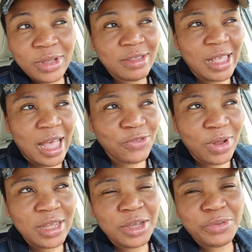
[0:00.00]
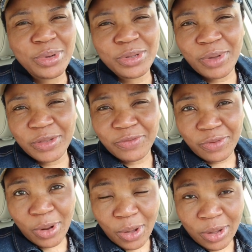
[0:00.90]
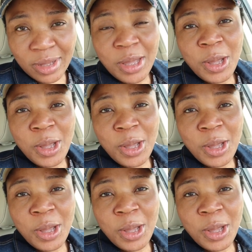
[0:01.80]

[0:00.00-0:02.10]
it's actually a christmas vlog